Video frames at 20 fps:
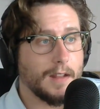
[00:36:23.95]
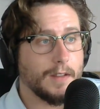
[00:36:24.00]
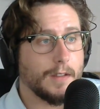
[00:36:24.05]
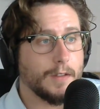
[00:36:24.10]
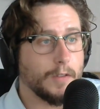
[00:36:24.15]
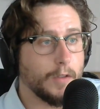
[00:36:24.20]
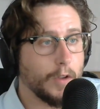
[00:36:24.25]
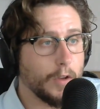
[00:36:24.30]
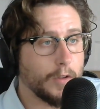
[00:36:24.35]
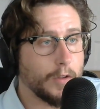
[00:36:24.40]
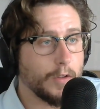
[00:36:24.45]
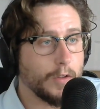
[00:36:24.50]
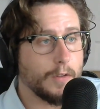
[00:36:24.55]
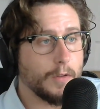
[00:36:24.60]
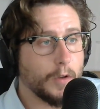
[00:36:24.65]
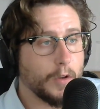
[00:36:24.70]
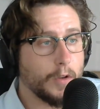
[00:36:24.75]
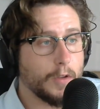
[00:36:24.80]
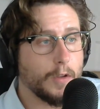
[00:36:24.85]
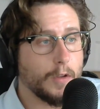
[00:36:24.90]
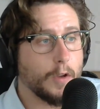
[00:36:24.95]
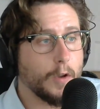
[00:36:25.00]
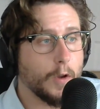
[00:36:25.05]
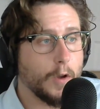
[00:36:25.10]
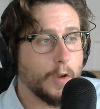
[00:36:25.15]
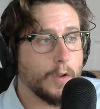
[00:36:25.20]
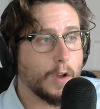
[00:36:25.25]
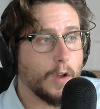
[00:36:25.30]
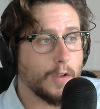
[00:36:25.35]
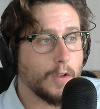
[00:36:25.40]
Then
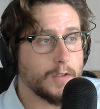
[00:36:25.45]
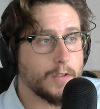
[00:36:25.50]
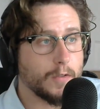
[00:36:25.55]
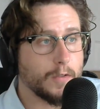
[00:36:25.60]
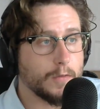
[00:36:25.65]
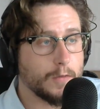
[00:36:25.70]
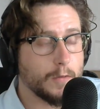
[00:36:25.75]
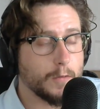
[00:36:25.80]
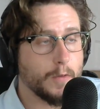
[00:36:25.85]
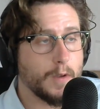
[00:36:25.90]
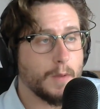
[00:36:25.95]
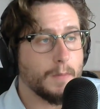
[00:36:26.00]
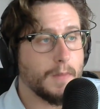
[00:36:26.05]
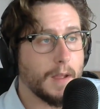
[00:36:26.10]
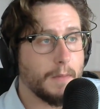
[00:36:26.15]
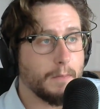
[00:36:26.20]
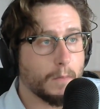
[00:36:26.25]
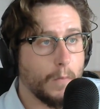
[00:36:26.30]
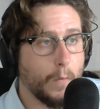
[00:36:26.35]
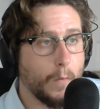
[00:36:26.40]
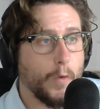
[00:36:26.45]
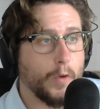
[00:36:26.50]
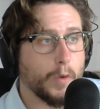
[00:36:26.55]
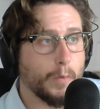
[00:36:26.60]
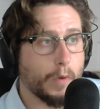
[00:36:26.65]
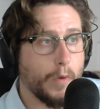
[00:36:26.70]
you could also streamline